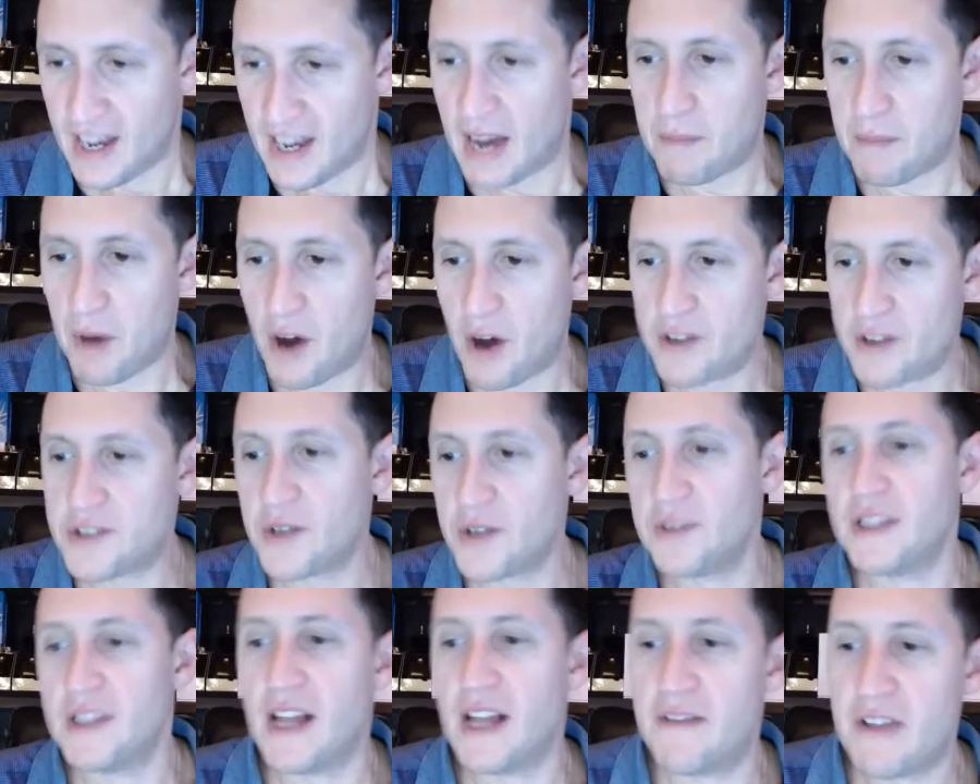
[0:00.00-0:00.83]
I'm
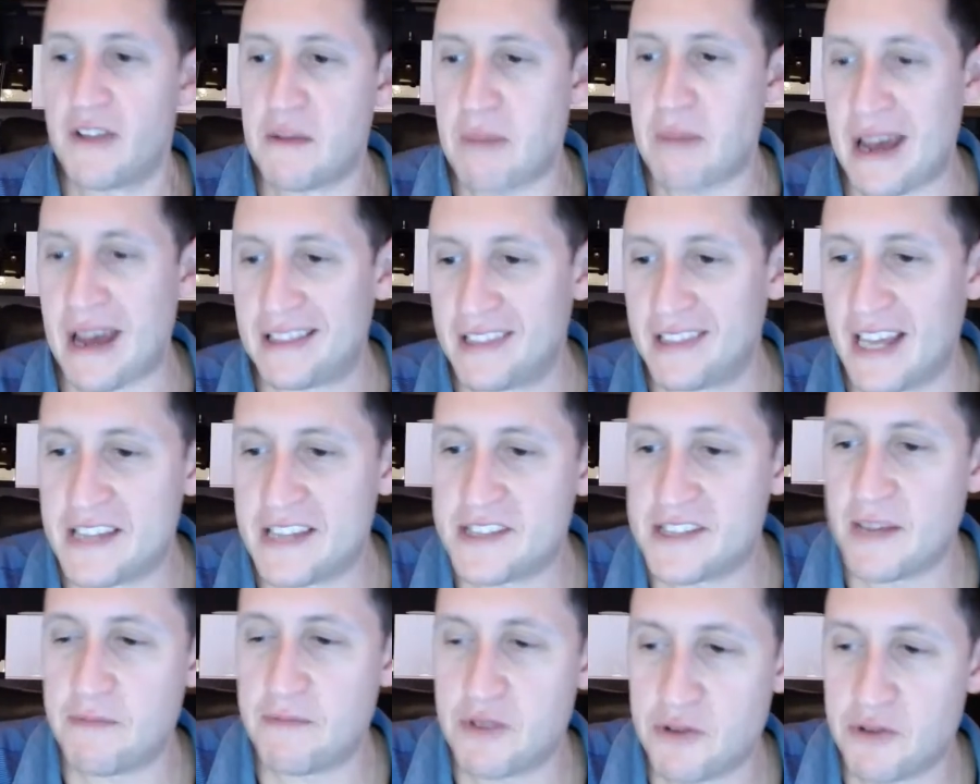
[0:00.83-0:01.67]
also loving my
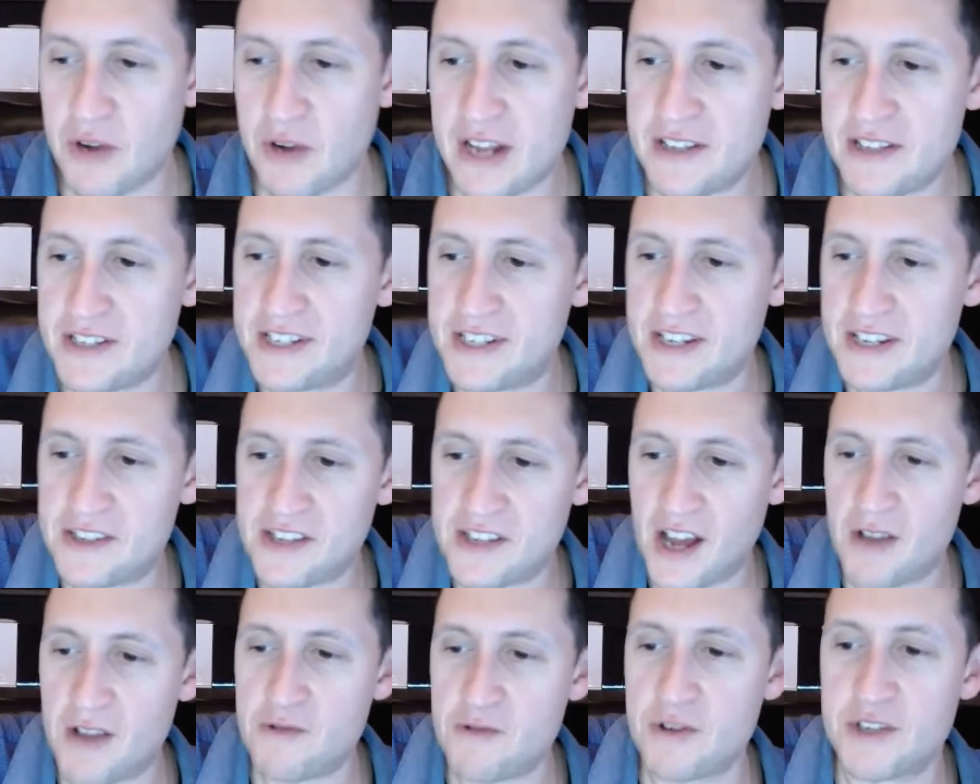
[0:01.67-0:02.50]
Les Abstraits
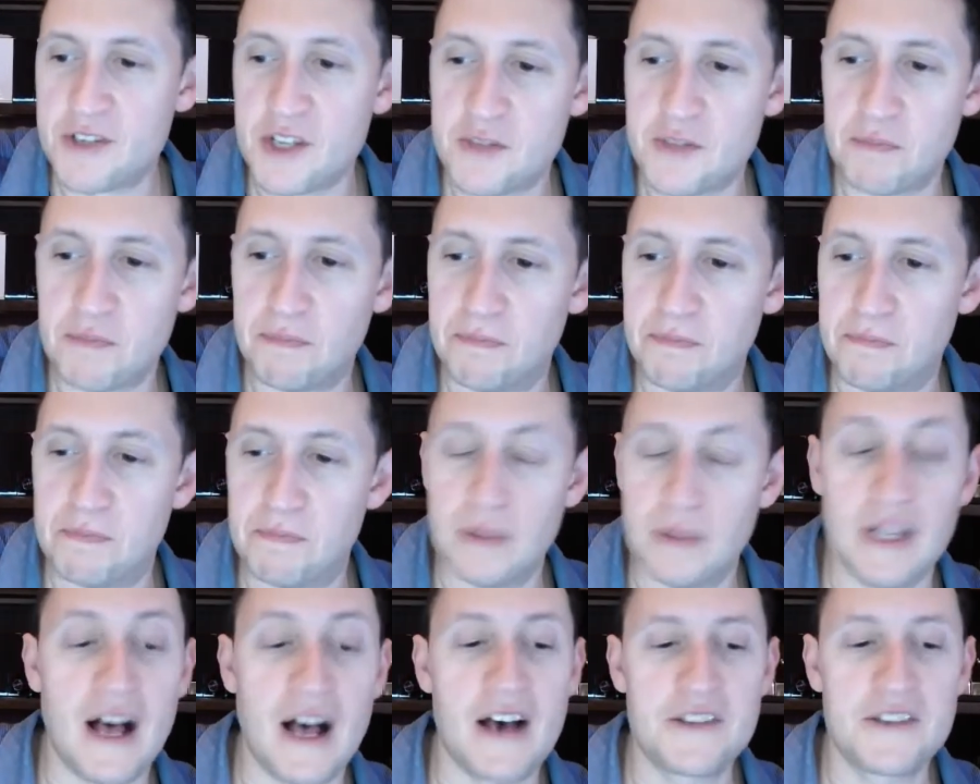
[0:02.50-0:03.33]
Desandra's. It's
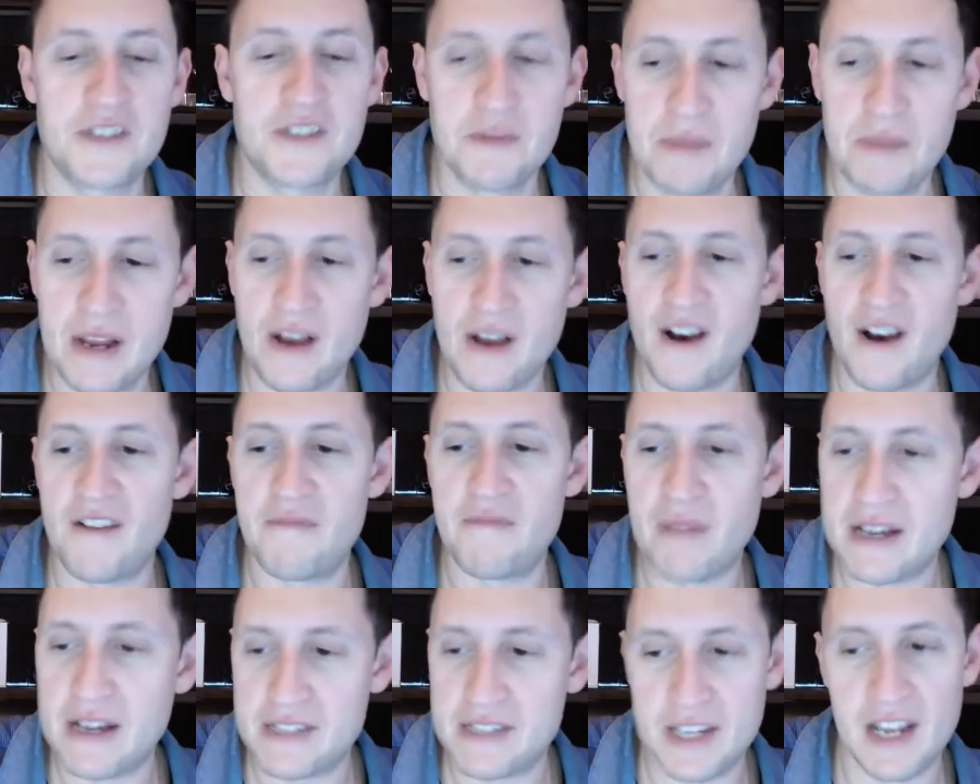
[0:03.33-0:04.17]
blossoming off
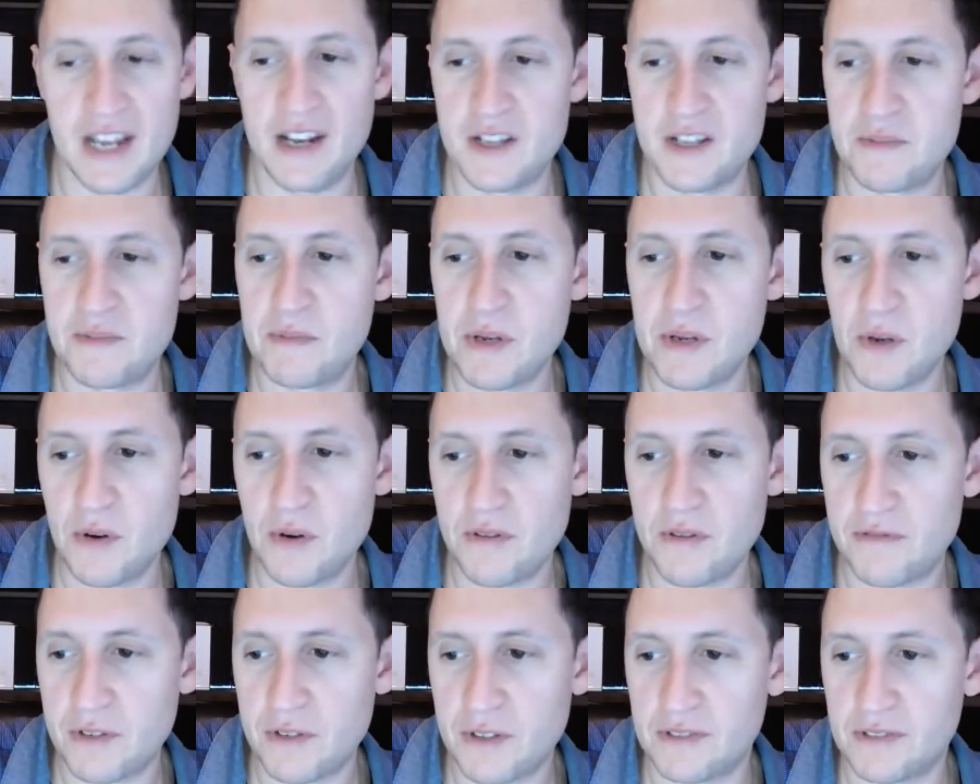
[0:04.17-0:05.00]
my skin. It's
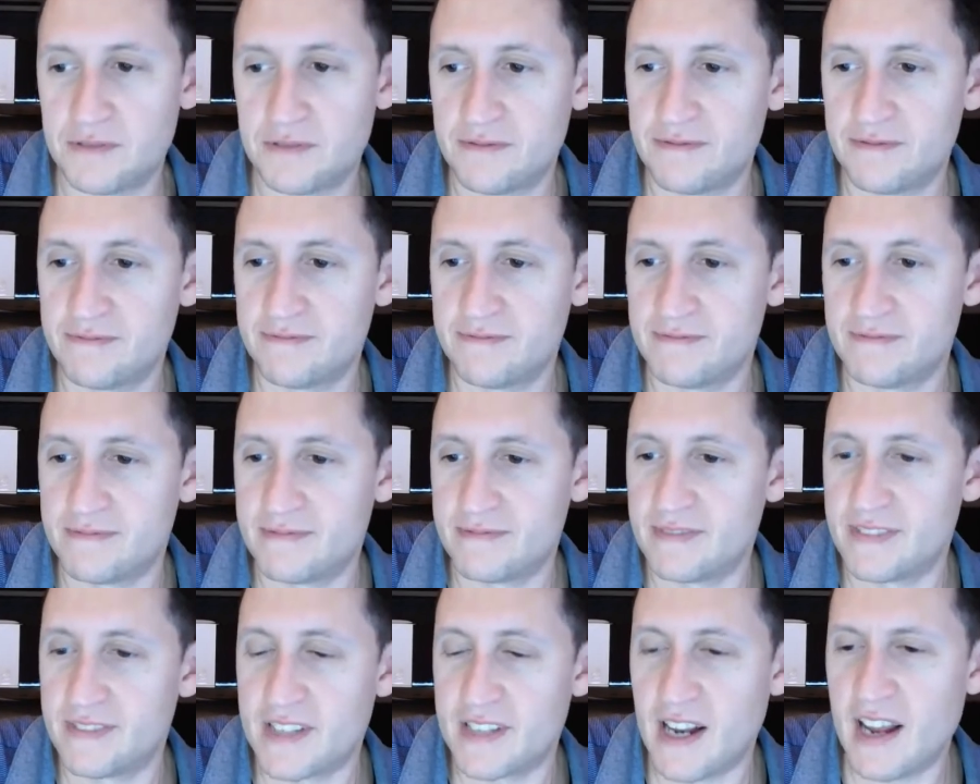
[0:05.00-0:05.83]
beautiful.
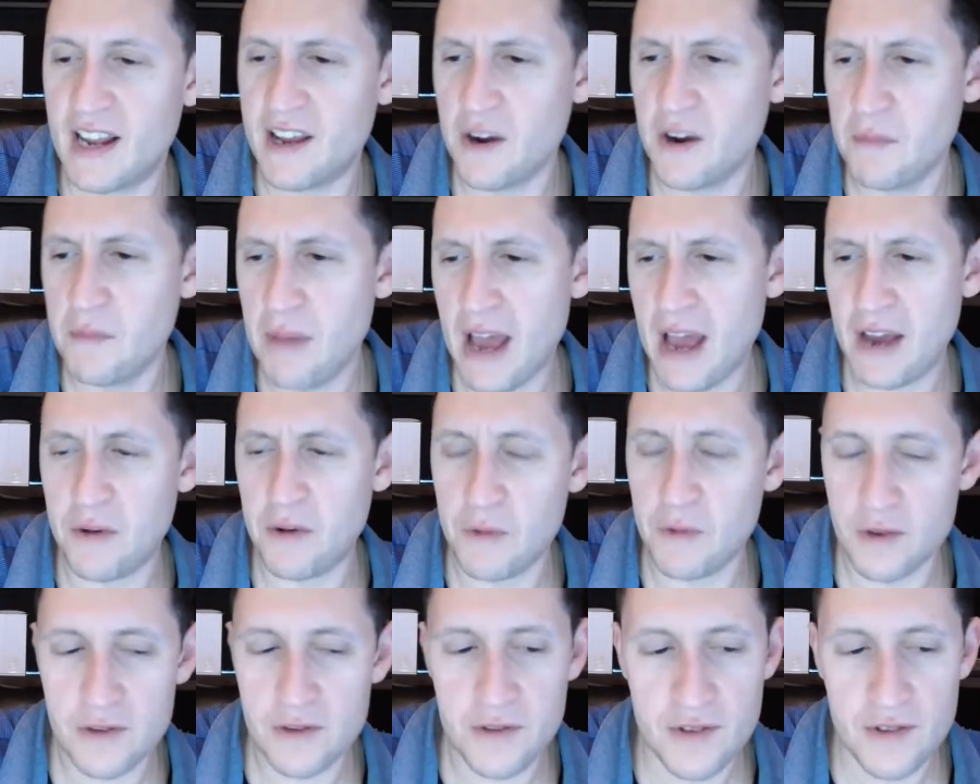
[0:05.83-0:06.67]
Did I go
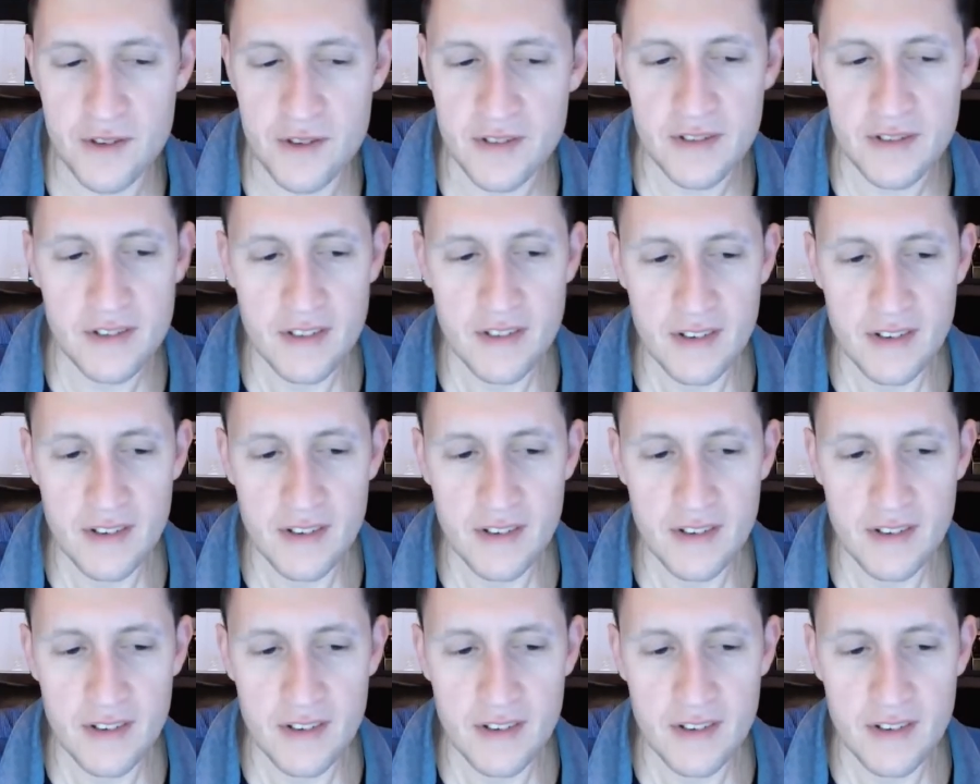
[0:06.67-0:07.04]
backwards?